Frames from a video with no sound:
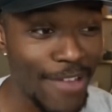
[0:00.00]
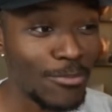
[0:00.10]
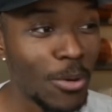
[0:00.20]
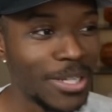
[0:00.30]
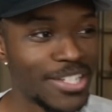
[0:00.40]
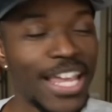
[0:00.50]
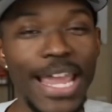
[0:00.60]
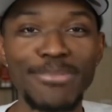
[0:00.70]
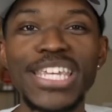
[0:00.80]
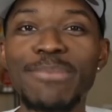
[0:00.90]
Evan Mobley the
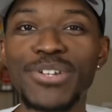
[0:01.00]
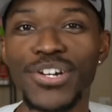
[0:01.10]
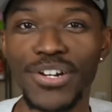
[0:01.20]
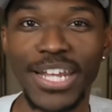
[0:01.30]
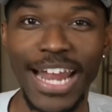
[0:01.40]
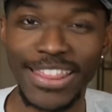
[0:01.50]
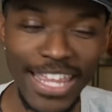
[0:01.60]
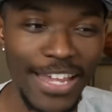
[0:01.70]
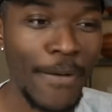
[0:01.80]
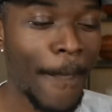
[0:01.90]
same, team good. And I
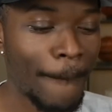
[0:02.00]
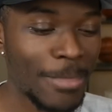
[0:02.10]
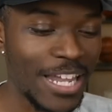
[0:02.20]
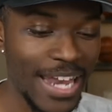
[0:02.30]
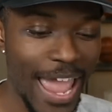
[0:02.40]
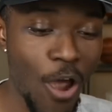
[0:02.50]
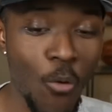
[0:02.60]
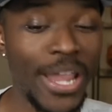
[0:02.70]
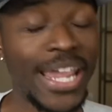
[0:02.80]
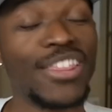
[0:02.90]
think the
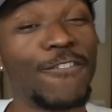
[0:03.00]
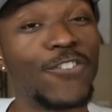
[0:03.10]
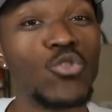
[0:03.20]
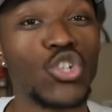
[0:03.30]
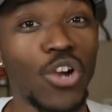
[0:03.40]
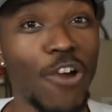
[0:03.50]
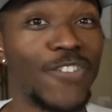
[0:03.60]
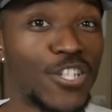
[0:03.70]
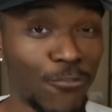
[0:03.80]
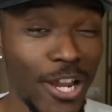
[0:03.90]
now and the future
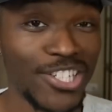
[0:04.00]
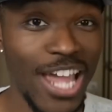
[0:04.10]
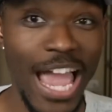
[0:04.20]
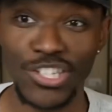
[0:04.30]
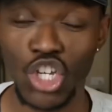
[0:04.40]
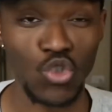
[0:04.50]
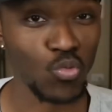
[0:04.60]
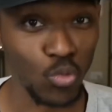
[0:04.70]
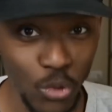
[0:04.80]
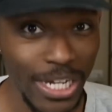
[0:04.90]
of this franchise
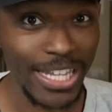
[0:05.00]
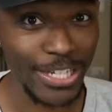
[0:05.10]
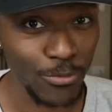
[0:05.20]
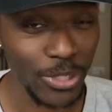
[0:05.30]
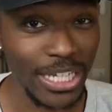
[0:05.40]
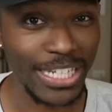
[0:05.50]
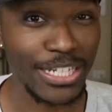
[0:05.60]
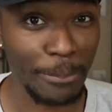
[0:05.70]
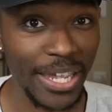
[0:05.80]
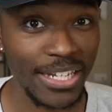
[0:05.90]
is really,
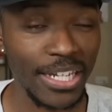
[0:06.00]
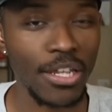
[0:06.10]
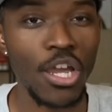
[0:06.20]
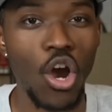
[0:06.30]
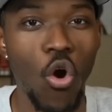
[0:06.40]
really dependent